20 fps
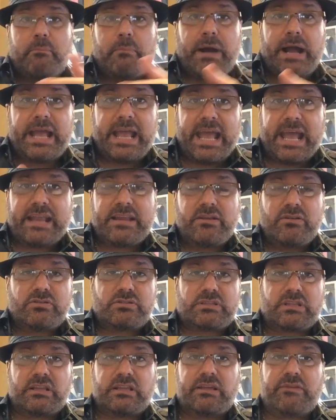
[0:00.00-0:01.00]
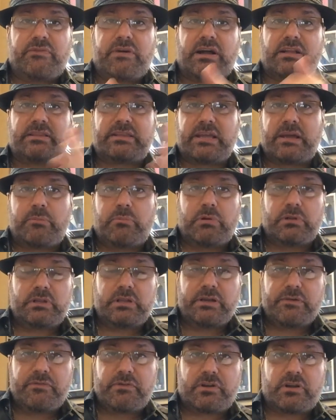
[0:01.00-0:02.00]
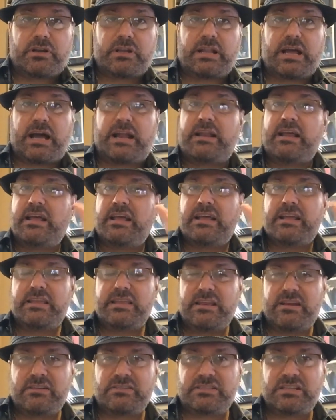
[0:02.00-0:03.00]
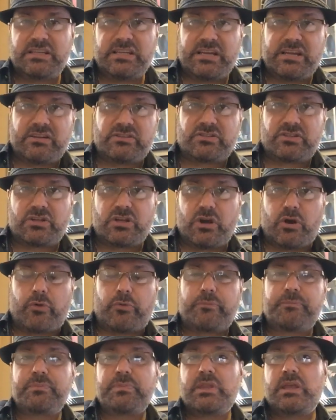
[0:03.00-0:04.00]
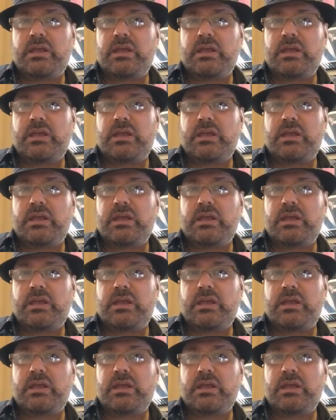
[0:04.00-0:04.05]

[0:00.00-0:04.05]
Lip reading: My aunt used to live out there, believe it or not, years and years ago.